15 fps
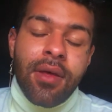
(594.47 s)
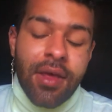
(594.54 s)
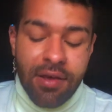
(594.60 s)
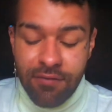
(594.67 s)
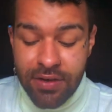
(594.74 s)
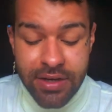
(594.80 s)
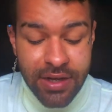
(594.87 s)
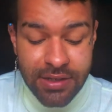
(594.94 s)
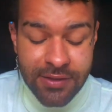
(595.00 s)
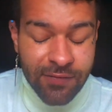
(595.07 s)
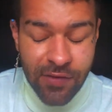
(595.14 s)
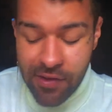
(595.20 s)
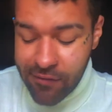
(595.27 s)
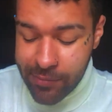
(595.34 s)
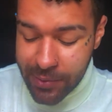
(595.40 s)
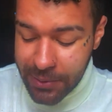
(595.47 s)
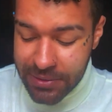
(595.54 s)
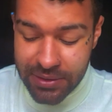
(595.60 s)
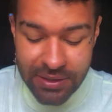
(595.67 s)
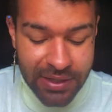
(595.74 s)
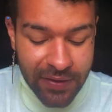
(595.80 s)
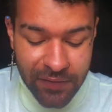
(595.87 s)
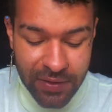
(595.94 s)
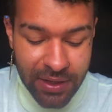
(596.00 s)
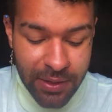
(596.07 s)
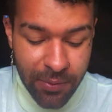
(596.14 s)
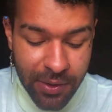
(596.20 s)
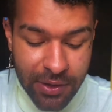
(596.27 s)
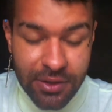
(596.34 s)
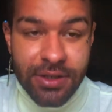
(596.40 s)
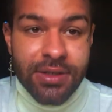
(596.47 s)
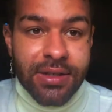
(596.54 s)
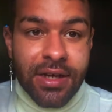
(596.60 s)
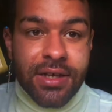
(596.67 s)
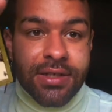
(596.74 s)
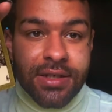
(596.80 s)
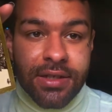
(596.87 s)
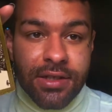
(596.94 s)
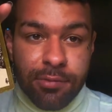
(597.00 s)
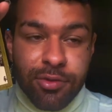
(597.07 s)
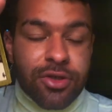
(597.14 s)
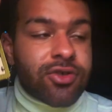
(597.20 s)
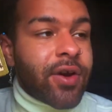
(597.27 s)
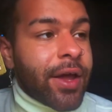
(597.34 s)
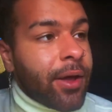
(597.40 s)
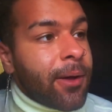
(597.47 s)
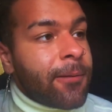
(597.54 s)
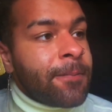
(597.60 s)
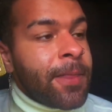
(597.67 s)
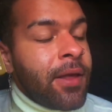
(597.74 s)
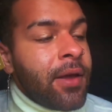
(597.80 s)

if it does involve a person, definitely where it's just like a sense of betrayal.